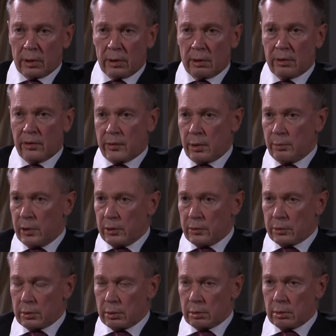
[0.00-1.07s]

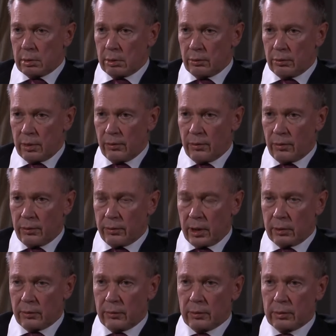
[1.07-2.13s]
underestimate this
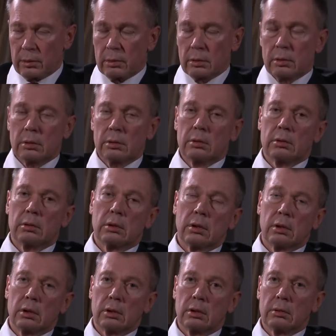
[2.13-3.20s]
threat.
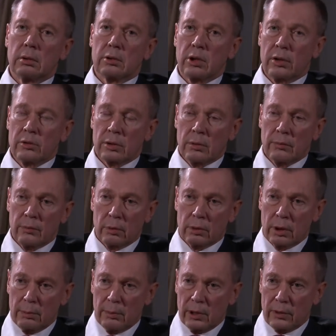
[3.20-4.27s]
Russian
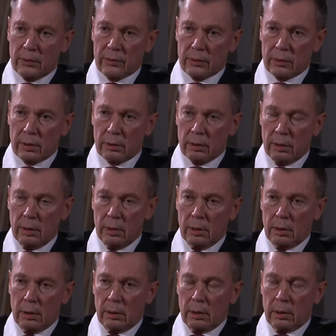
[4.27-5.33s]
Foreign Ministry
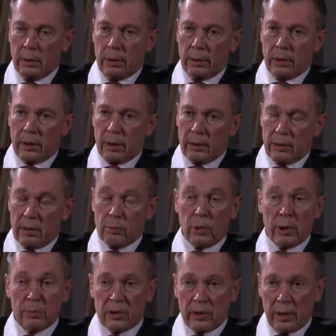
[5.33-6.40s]
has a
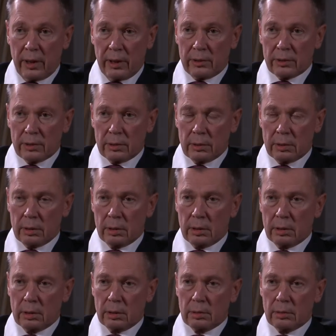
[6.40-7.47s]
website
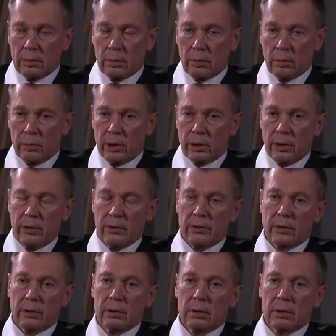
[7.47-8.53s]
where is